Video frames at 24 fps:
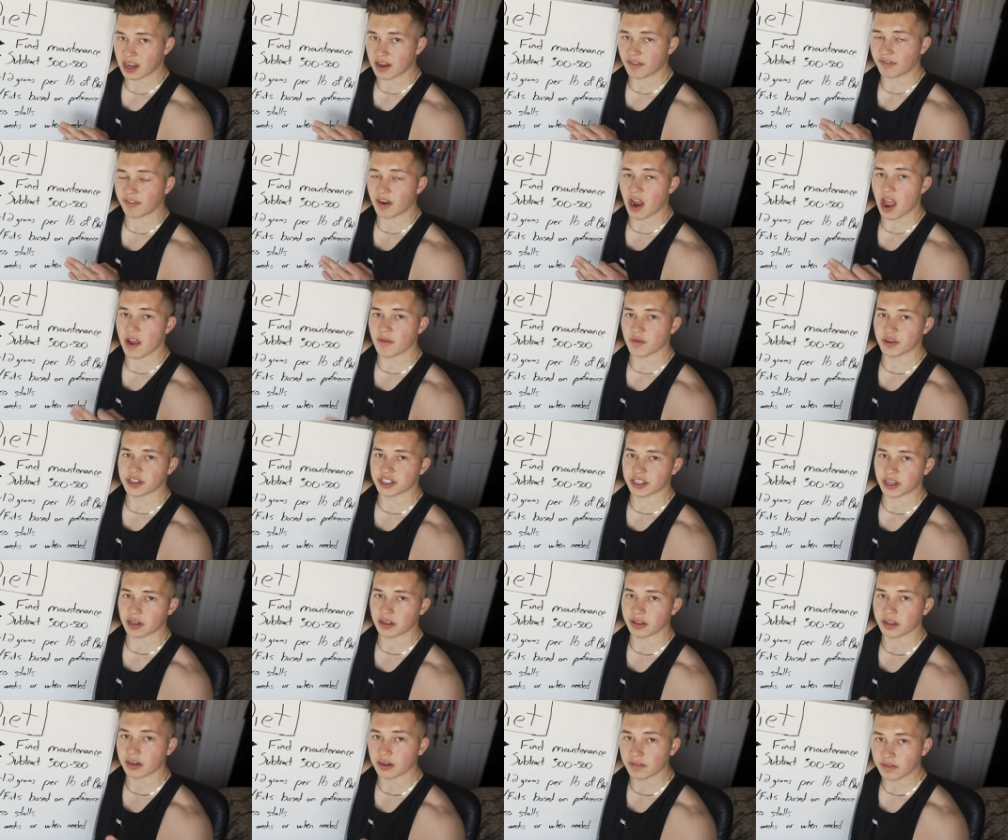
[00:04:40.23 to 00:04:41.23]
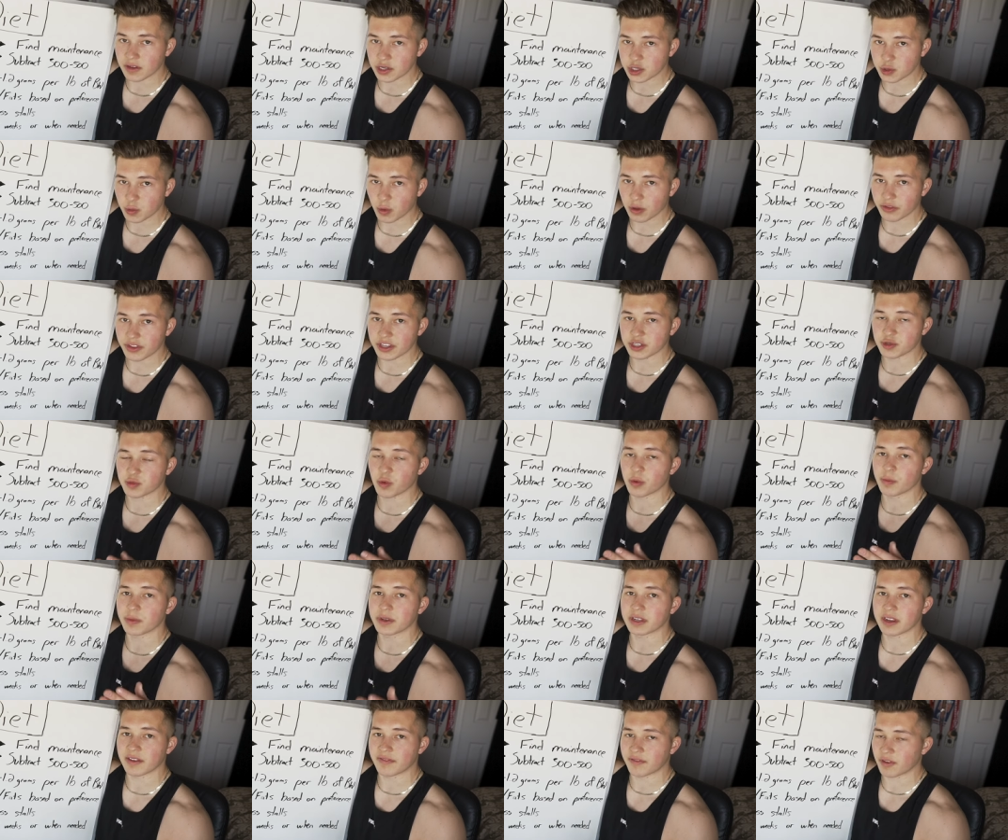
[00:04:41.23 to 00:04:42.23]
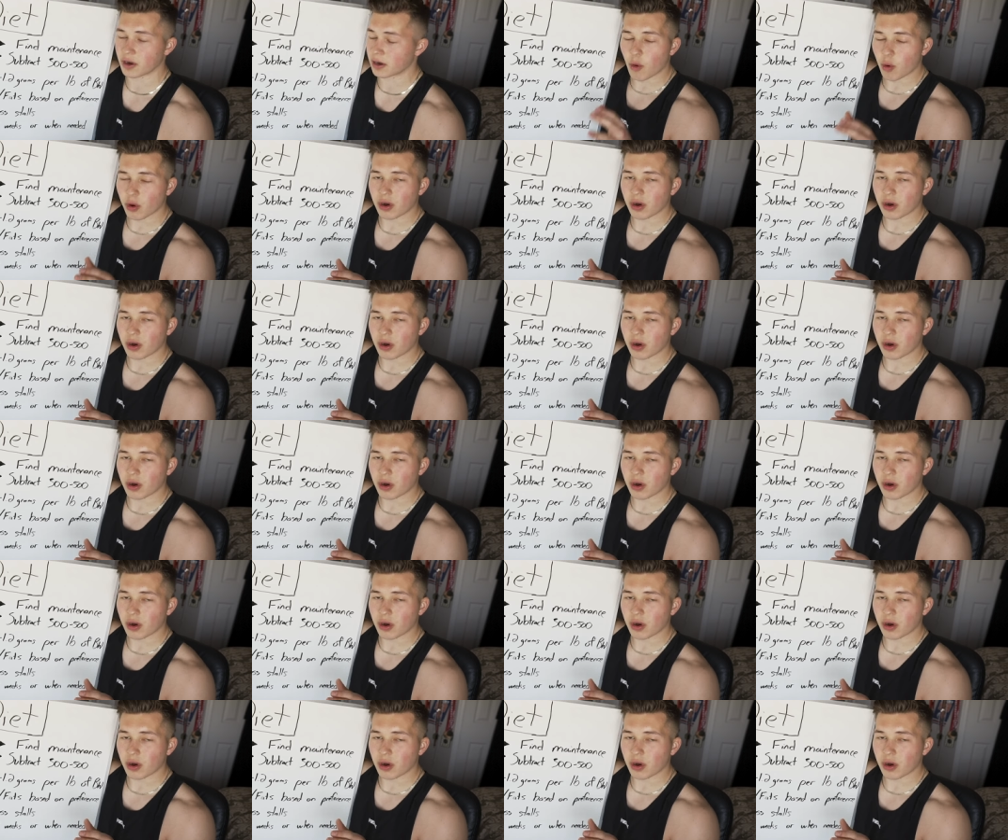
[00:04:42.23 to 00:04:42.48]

Now for every single individual, this will be different.